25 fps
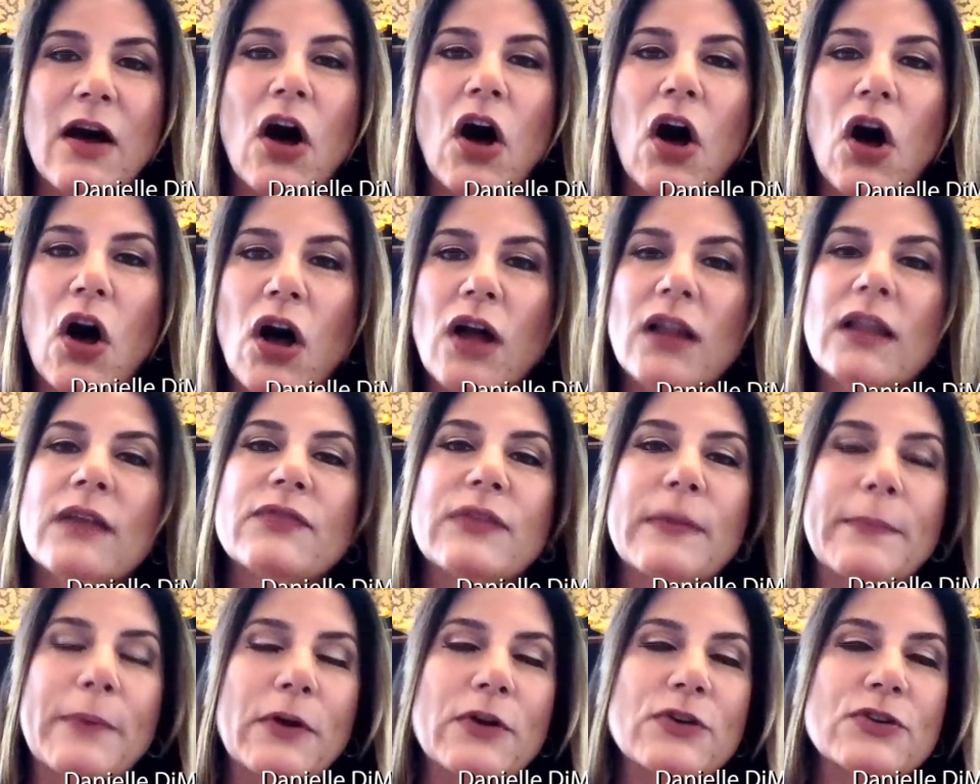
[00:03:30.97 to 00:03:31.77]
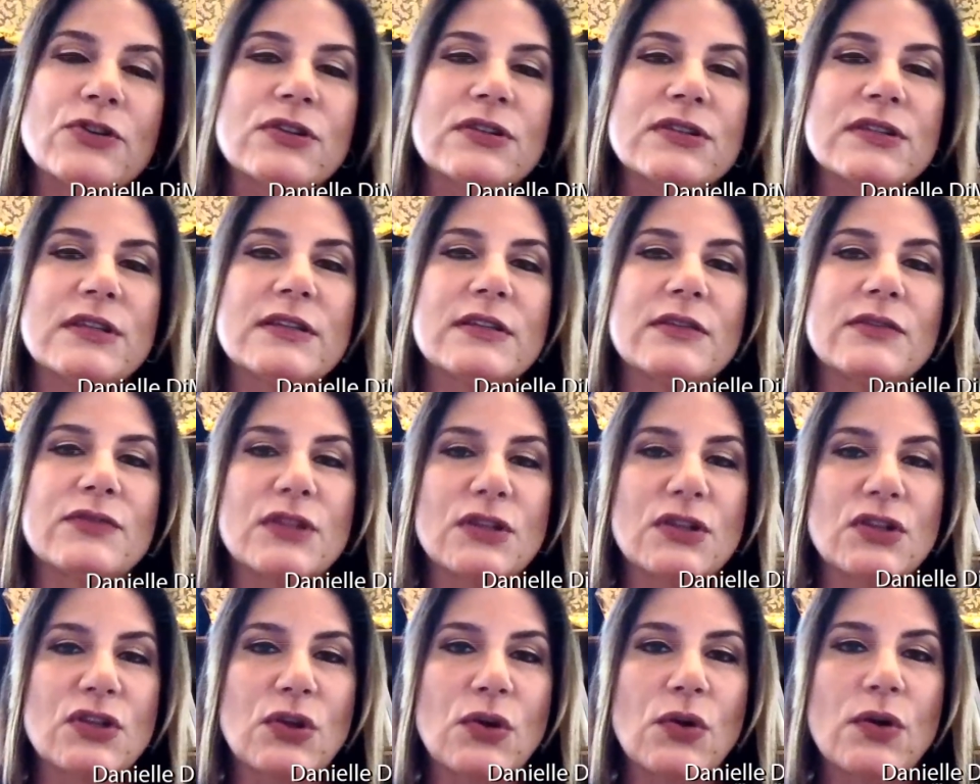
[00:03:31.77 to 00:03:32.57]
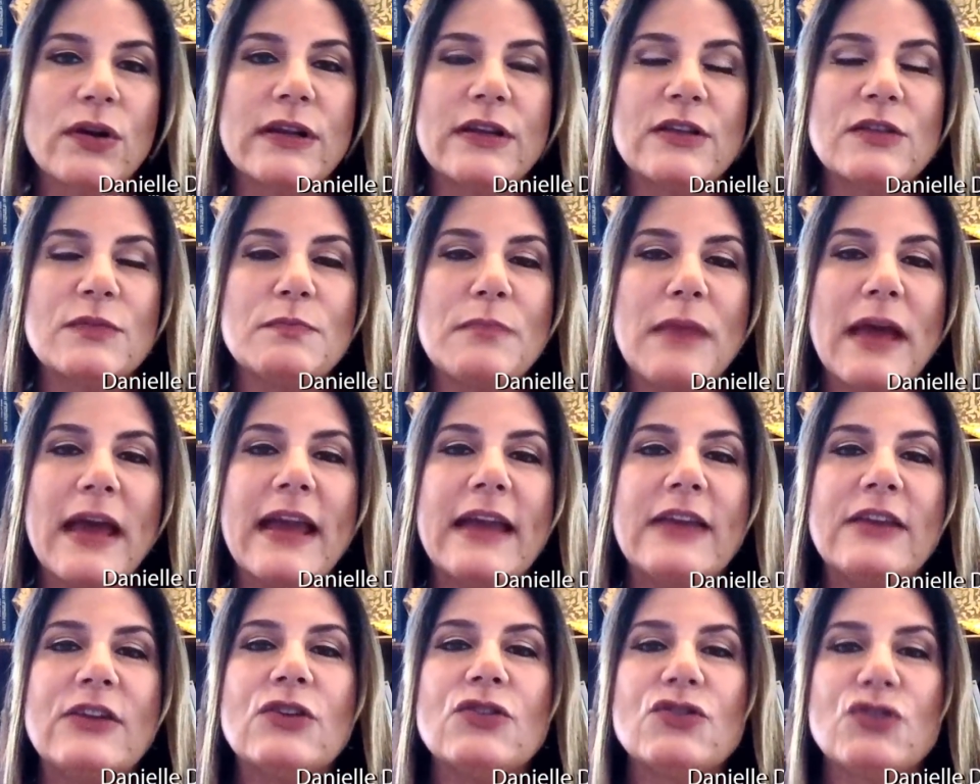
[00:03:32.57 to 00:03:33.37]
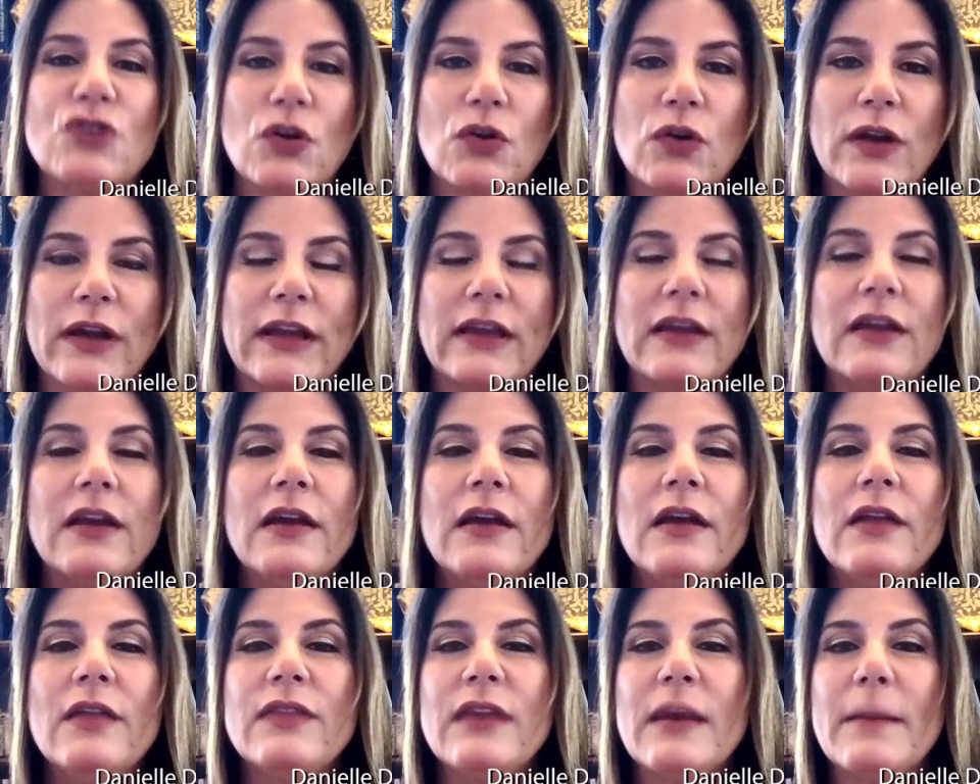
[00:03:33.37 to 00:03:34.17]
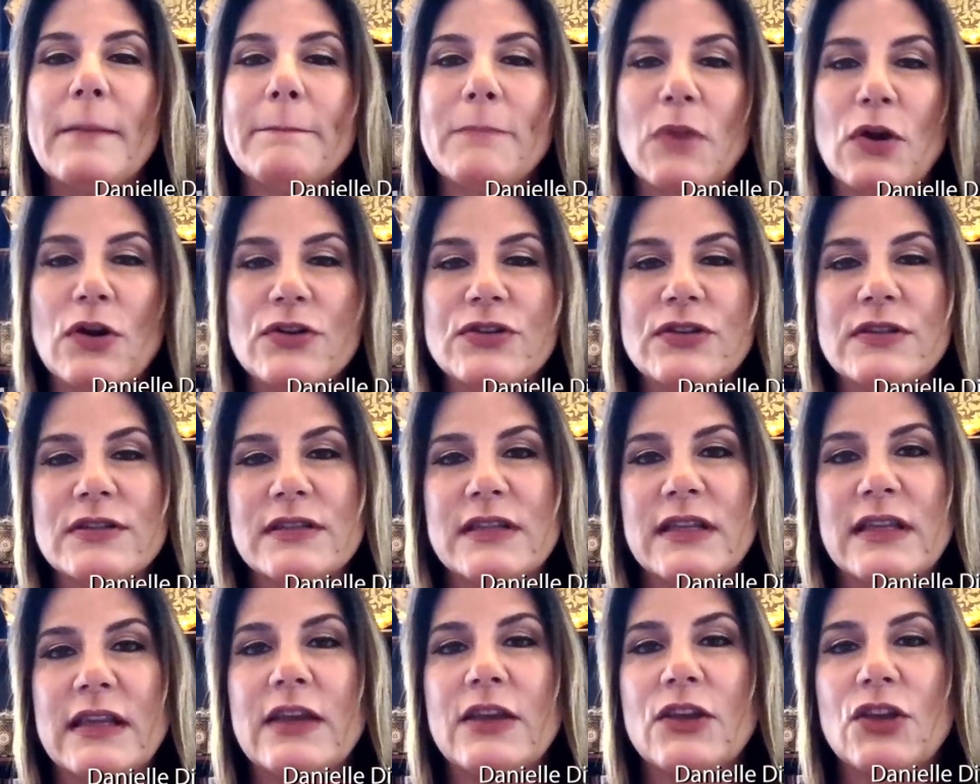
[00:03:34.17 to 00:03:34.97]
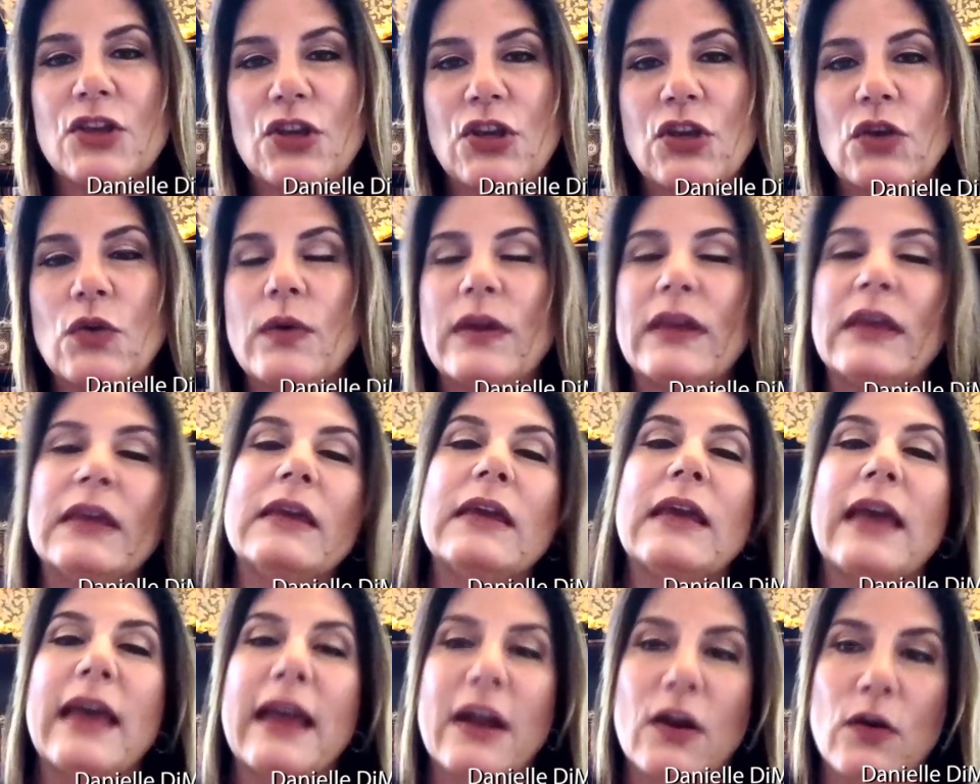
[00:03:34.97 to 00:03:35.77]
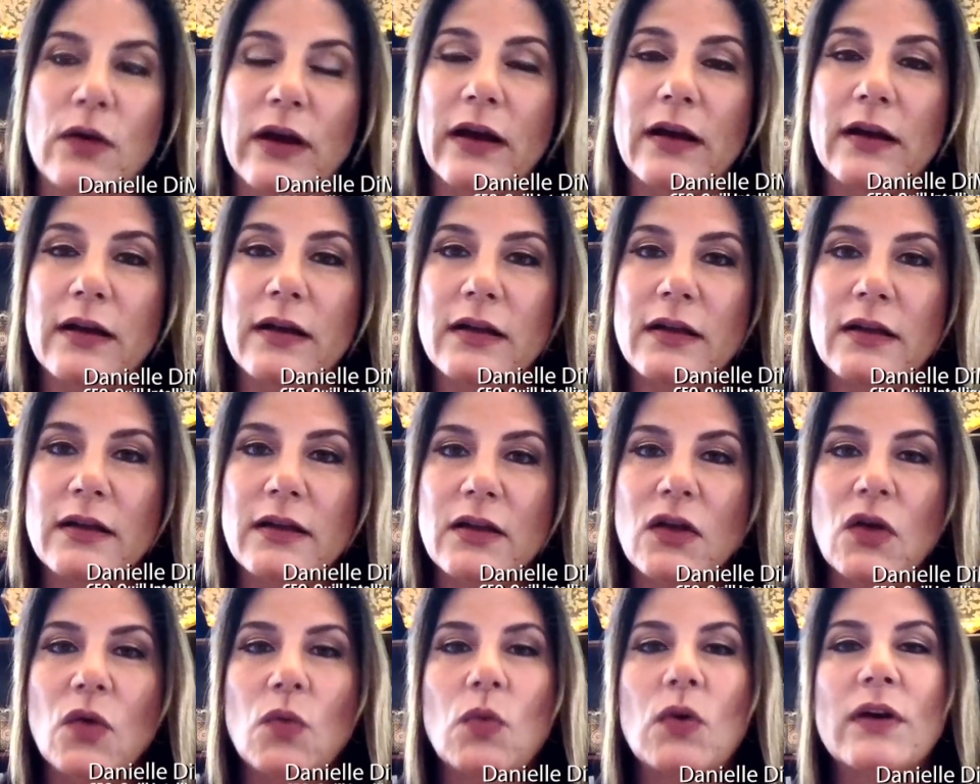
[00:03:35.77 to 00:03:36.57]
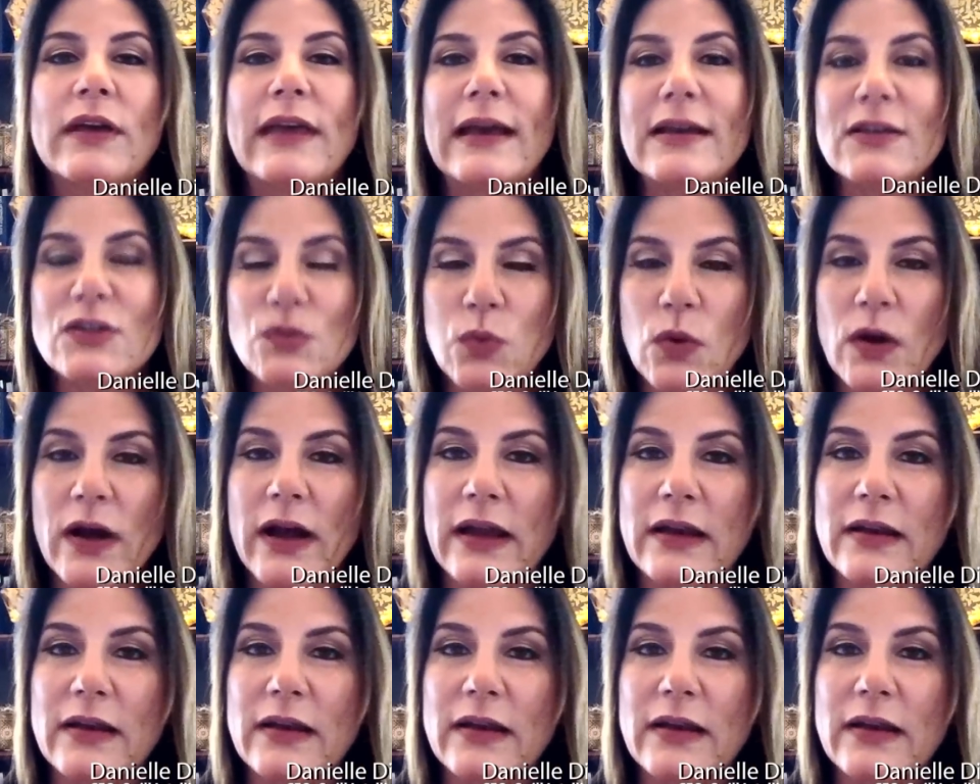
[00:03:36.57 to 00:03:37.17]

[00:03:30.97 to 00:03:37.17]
all of the purchases of securities made during the emergency QE era. Well, guess what?